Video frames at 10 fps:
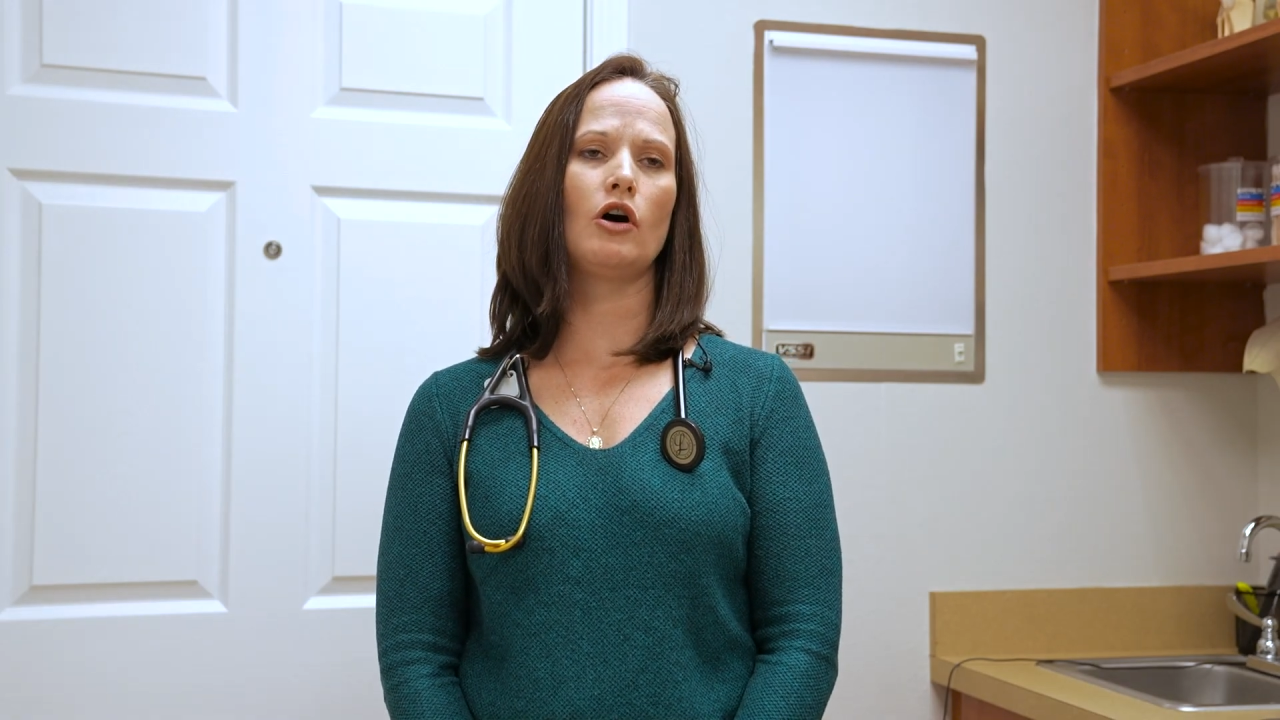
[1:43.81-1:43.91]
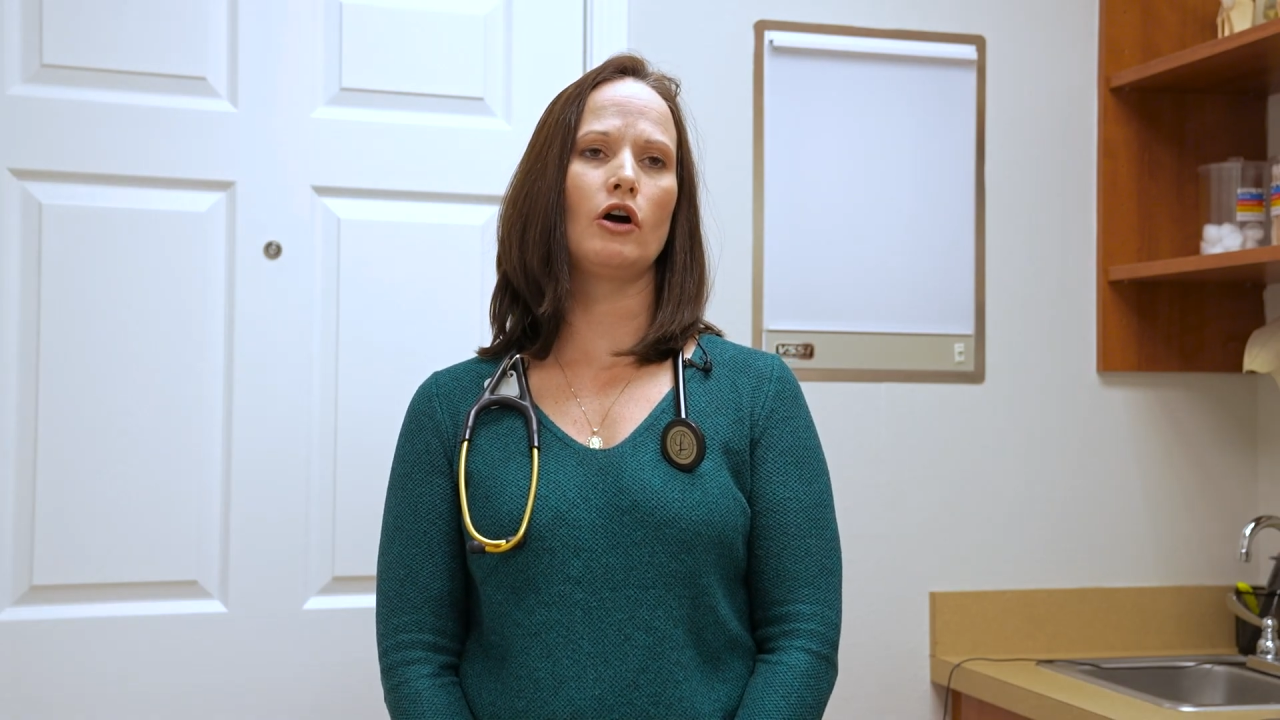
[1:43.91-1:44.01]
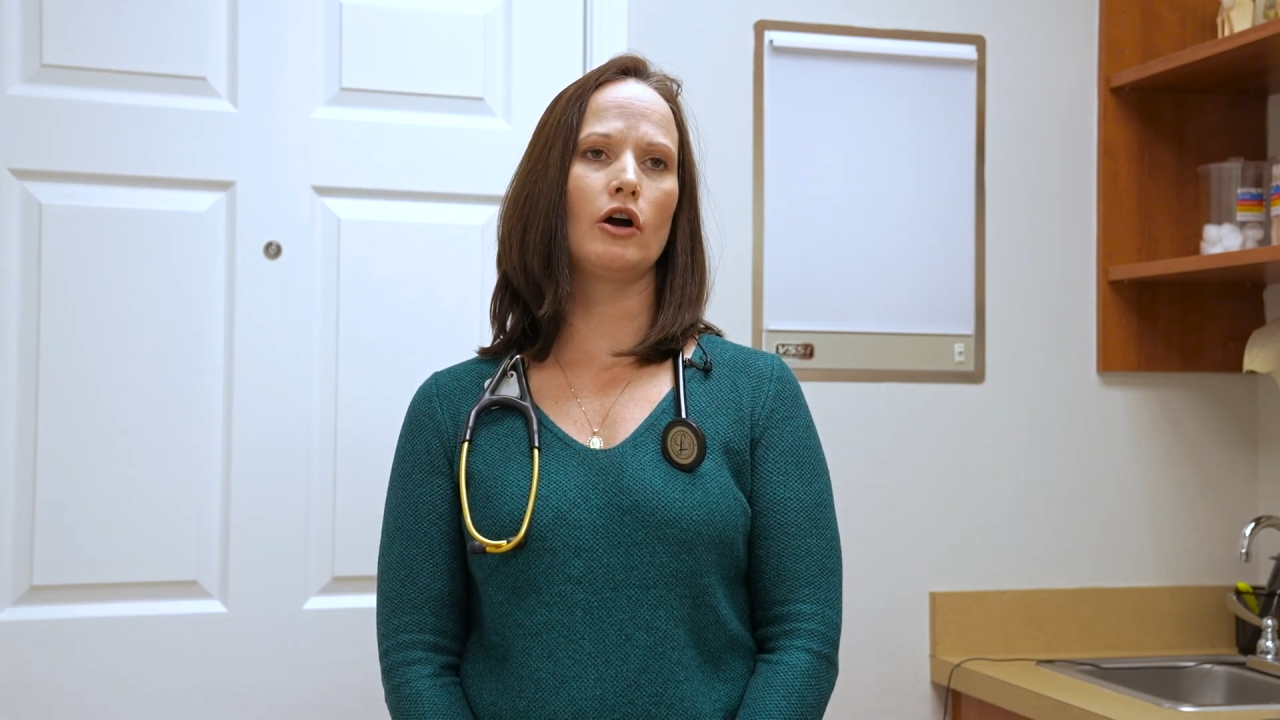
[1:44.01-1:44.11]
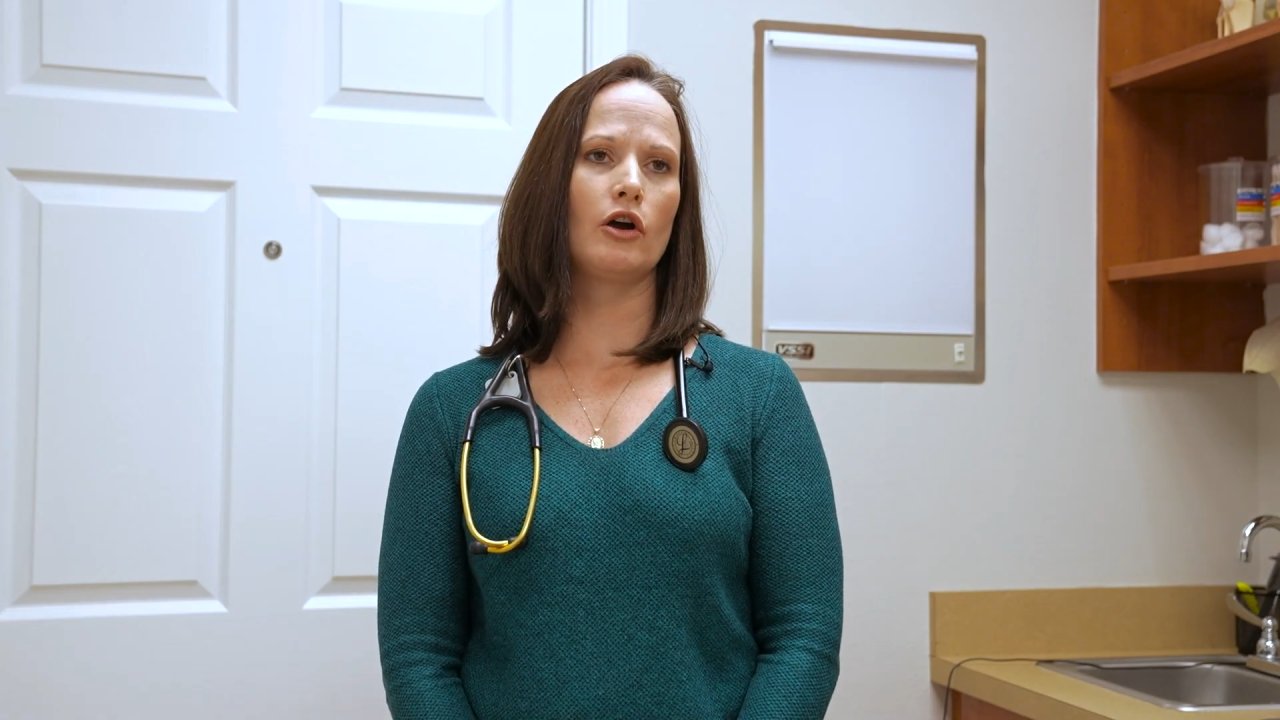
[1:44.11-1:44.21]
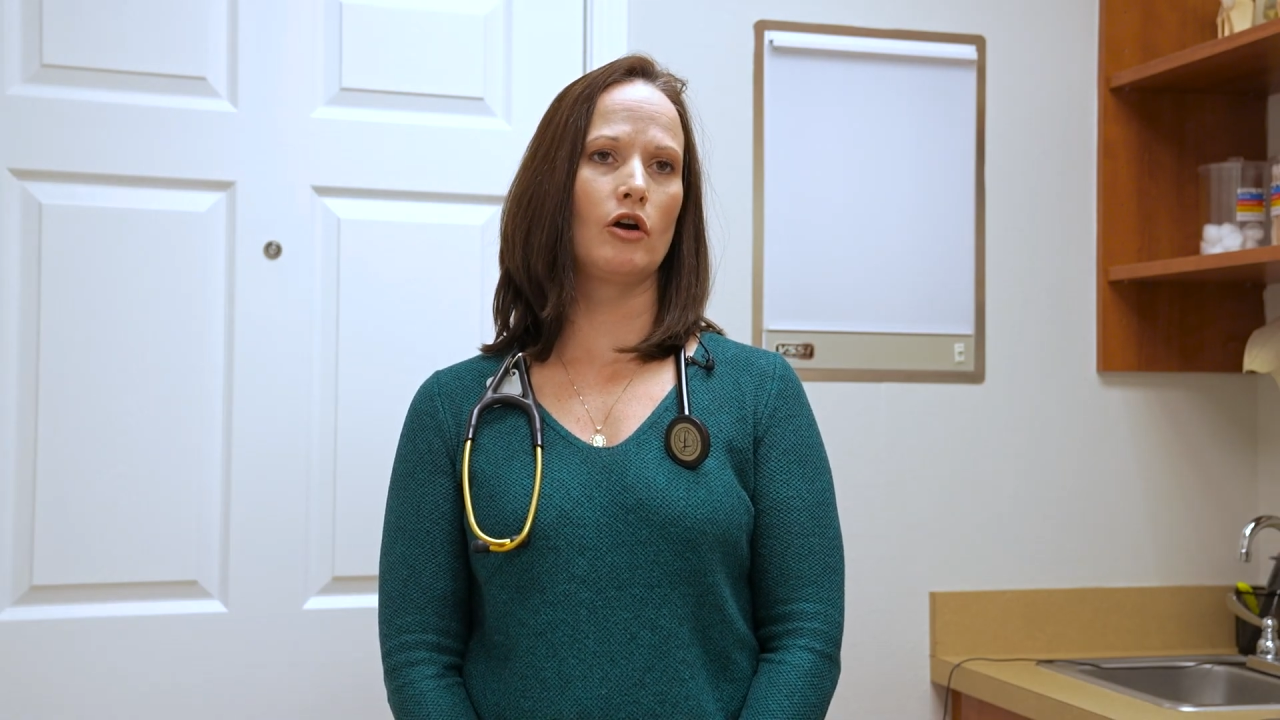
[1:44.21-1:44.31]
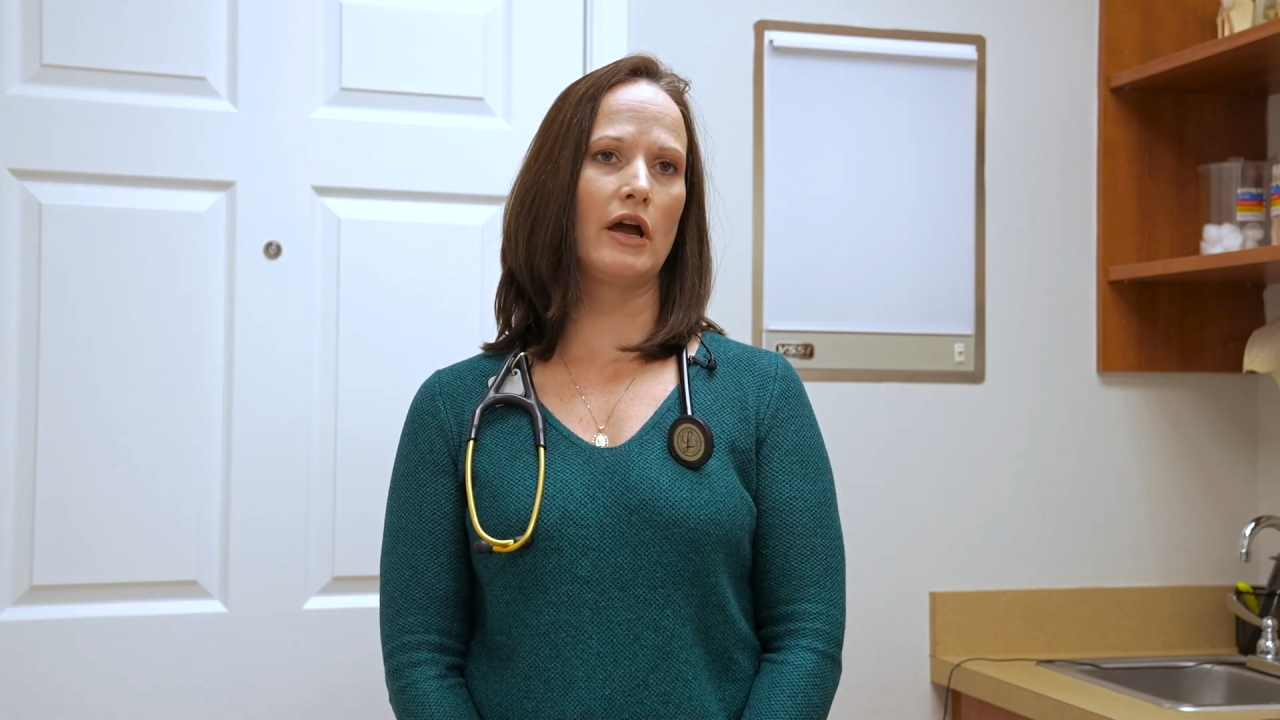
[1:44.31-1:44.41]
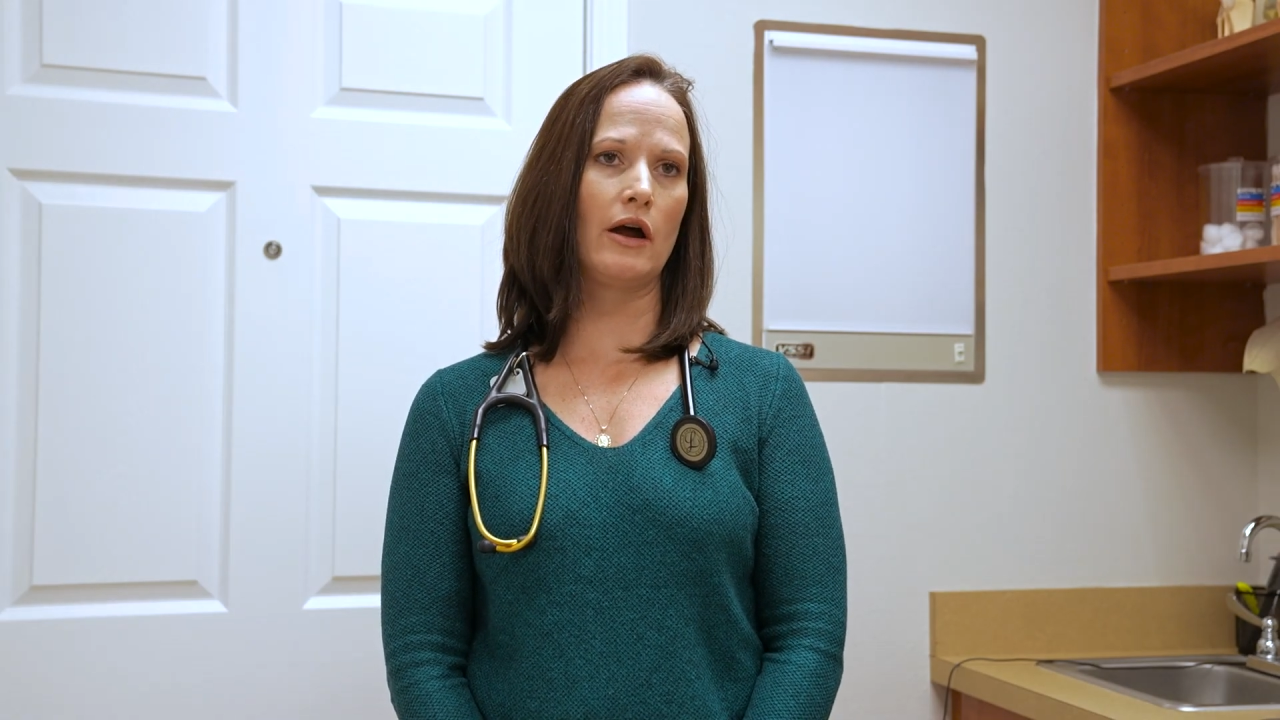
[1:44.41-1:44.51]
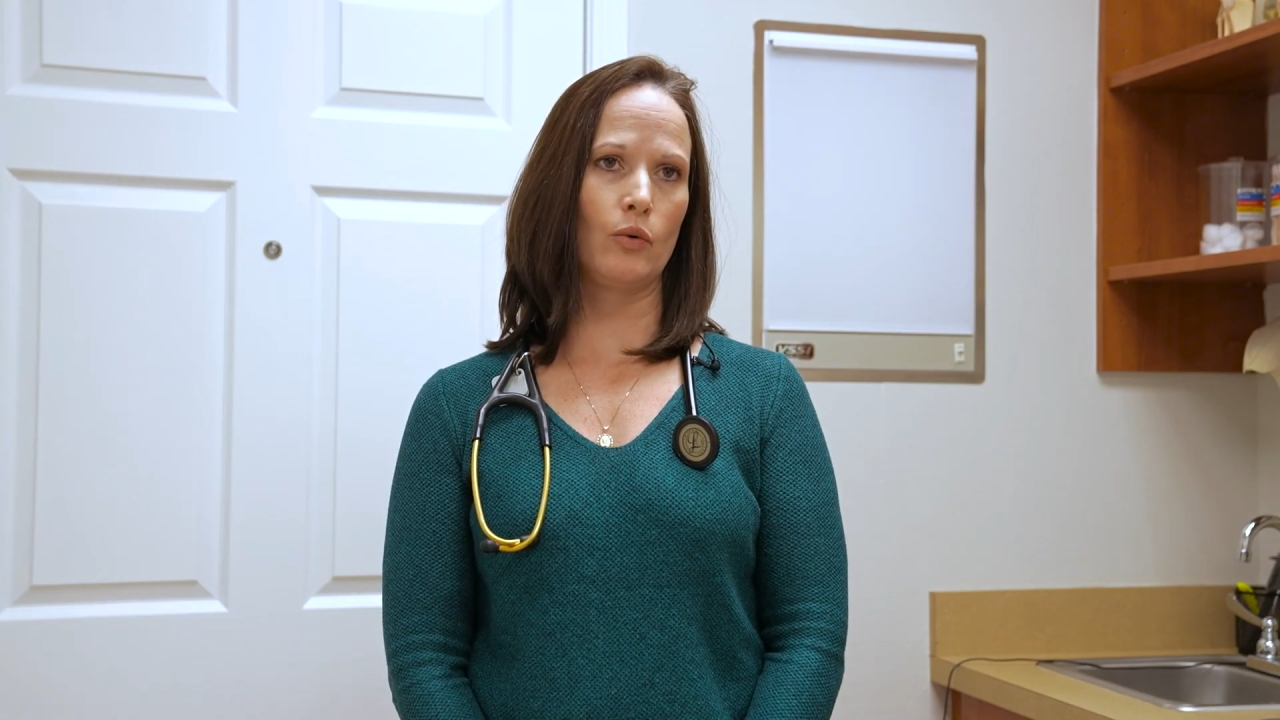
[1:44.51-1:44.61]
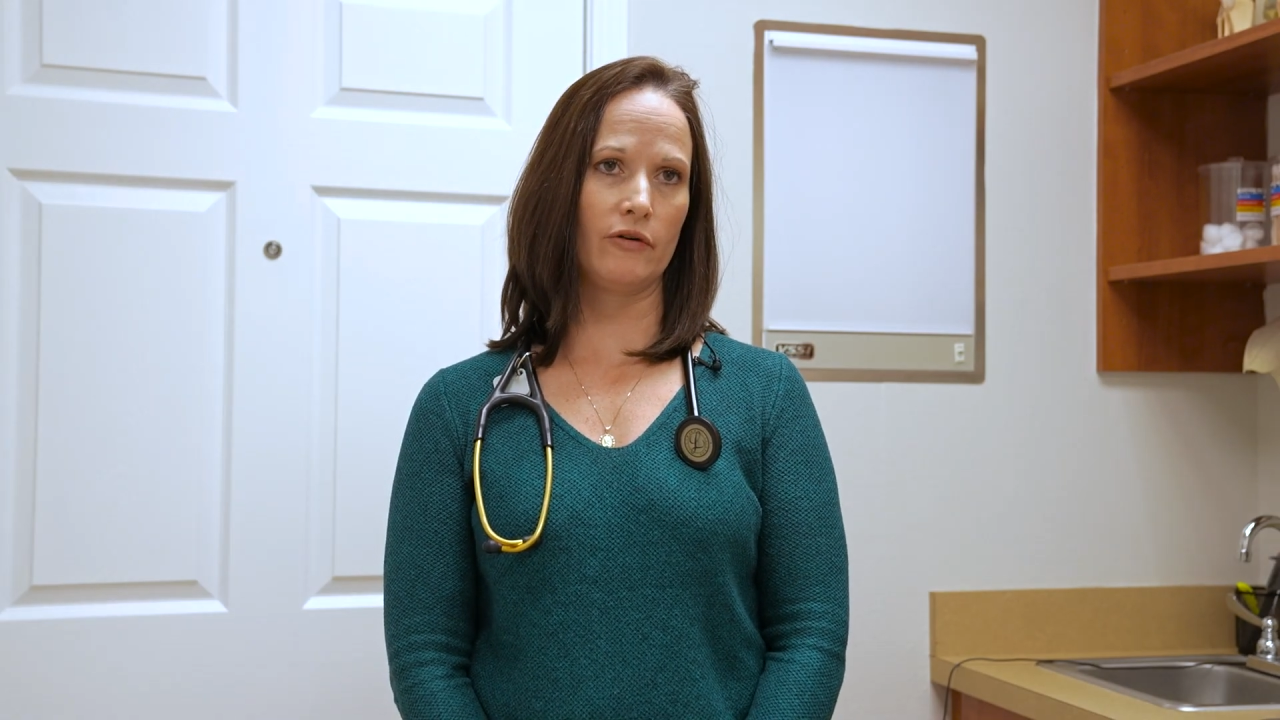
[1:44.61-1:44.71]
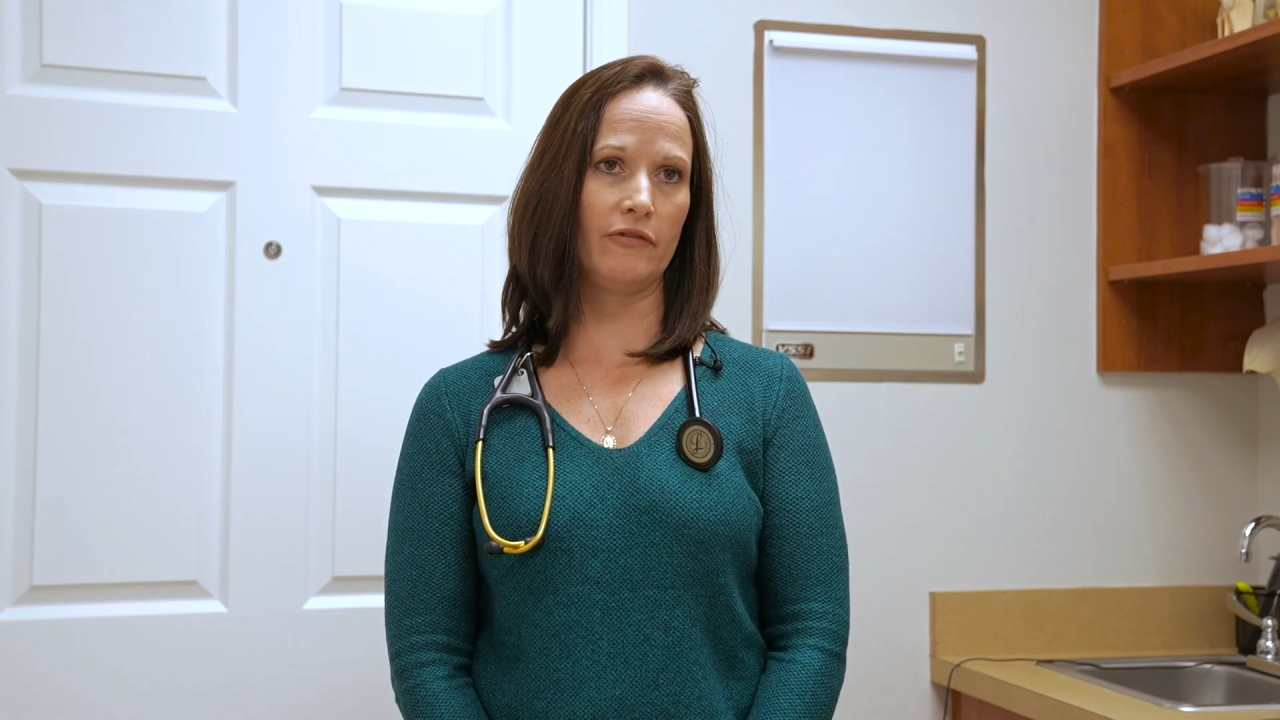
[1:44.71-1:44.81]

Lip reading: are our